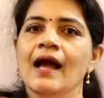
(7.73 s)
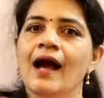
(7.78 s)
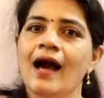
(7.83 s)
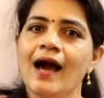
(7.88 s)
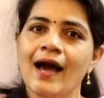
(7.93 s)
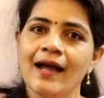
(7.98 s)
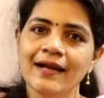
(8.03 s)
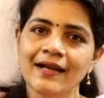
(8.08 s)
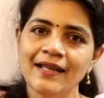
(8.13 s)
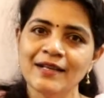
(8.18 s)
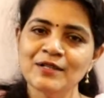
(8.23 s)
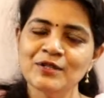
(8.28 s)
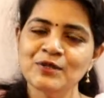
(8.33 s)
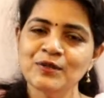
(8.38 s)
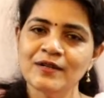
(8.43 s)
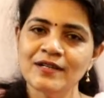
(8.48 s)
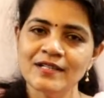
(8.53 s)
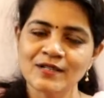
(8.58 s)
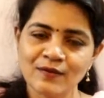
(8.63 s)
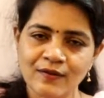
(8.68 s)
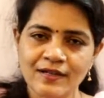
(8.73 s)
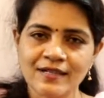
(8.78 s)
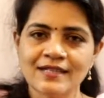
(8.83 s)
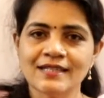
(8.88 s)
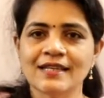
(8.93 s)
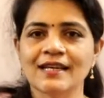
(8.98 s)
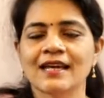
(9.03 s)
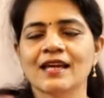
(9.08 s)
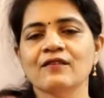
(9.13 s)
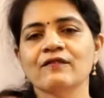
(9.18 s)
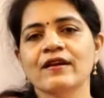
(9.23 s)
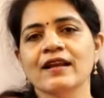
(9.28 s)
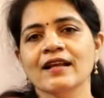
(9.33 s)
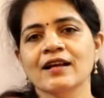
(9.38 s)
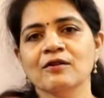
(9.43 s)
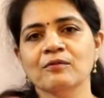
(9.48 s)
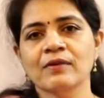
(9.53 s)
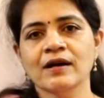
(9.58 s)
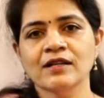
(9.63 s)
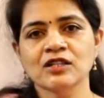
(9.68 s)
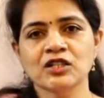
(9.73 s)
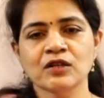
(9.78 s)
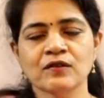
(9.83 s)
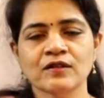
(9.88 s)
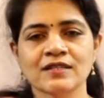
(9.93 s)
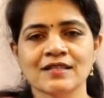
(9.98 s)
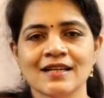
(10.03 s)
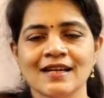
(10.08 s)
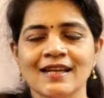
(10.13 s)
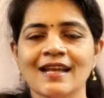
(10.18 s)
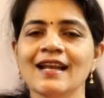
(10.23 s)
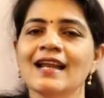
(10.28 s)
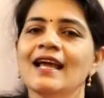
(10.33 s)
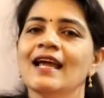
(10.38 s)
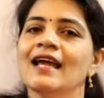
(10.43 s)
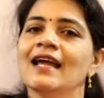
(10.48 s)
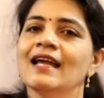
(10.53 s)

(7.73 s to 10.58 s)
Hi dear students, once again welcome back to our channel.